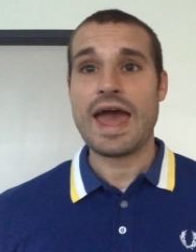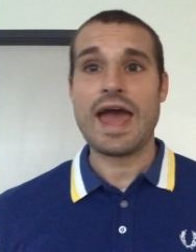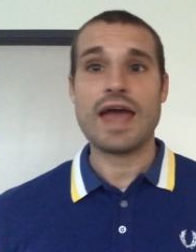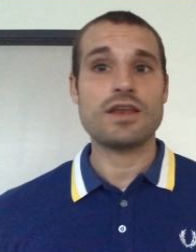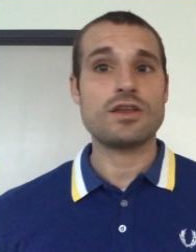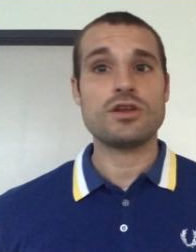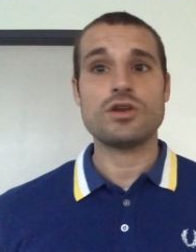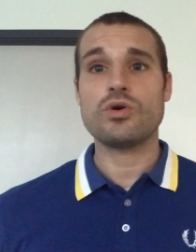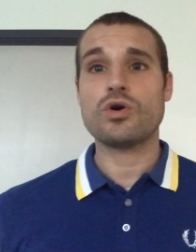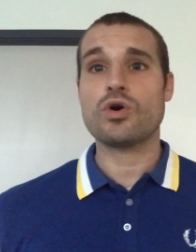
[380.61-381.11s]

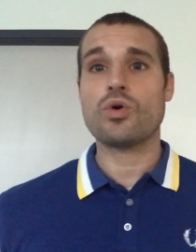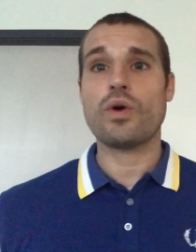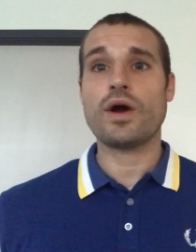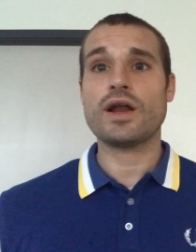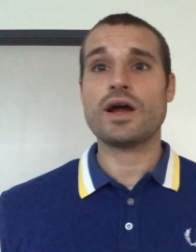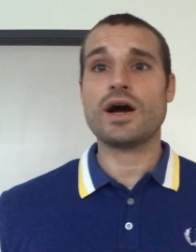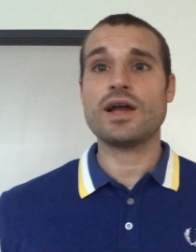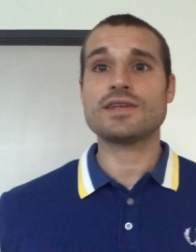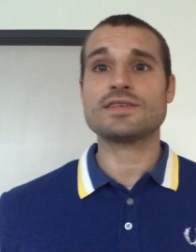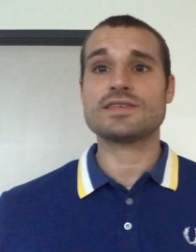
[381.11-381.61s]
And you know,
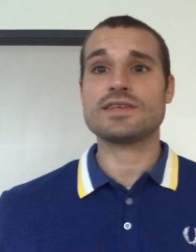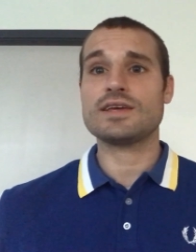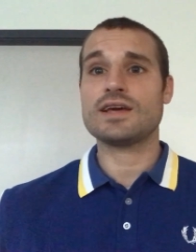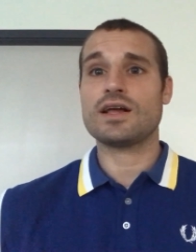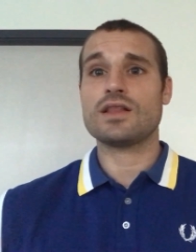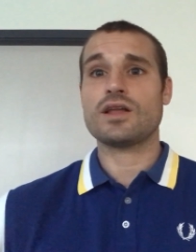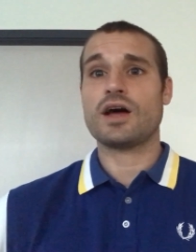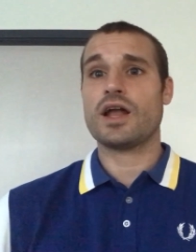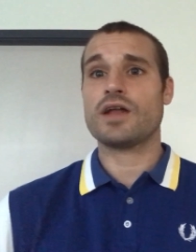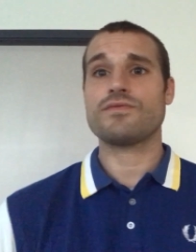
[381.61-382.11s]
quite
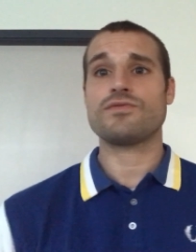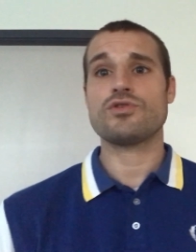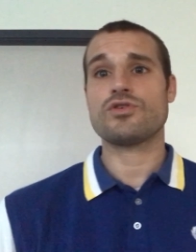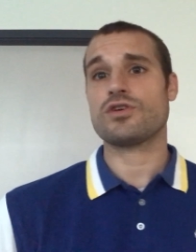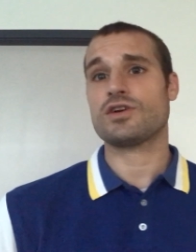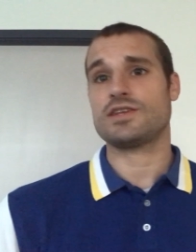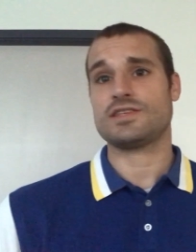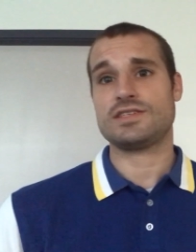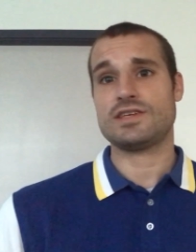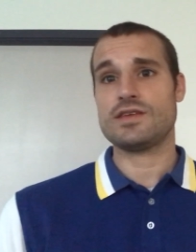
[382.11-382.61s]
honestly, a lot of
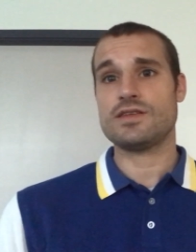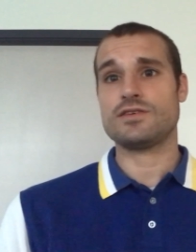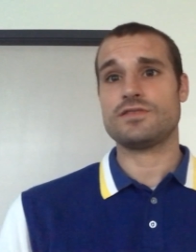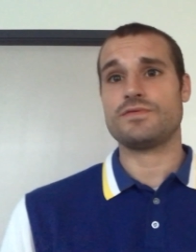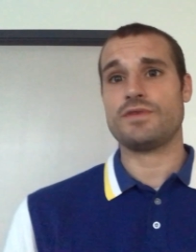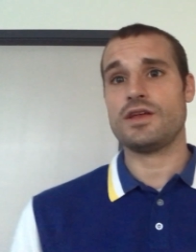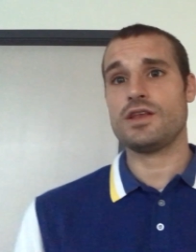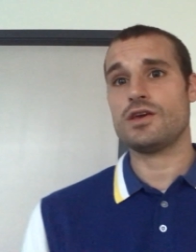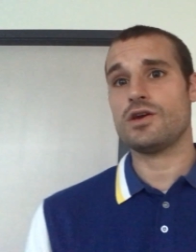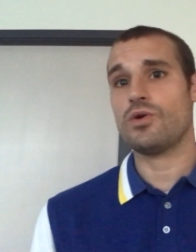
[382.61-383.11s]
you are going to see
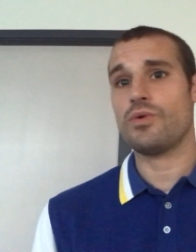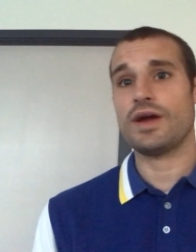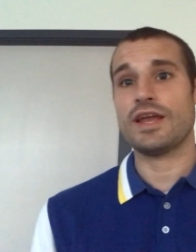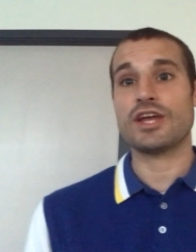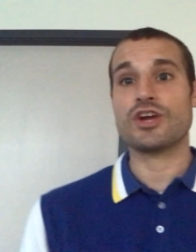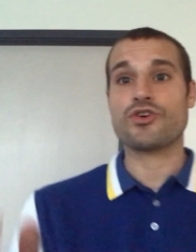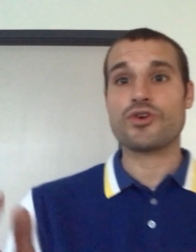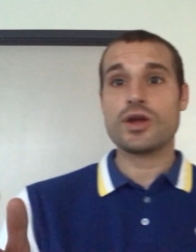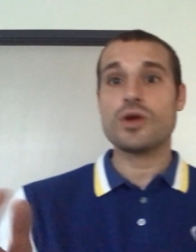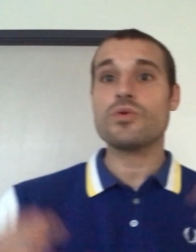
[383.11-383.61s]
this video
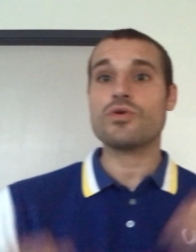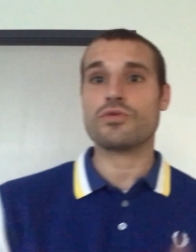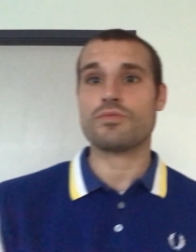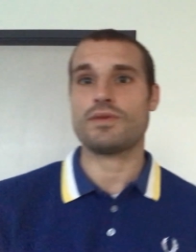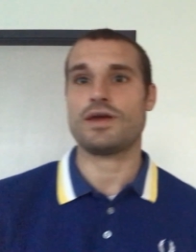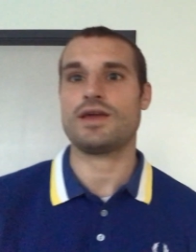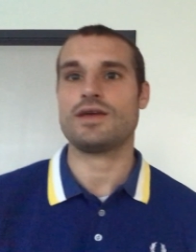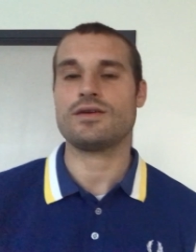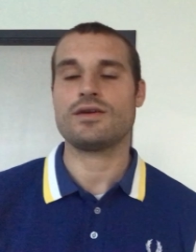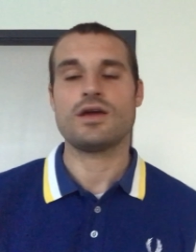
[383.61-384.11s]
and agree
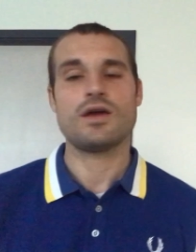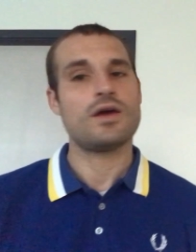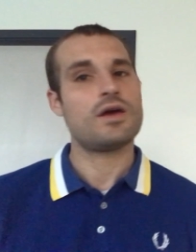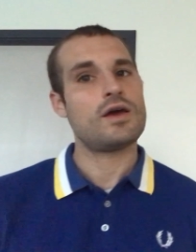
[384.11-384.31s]
with me.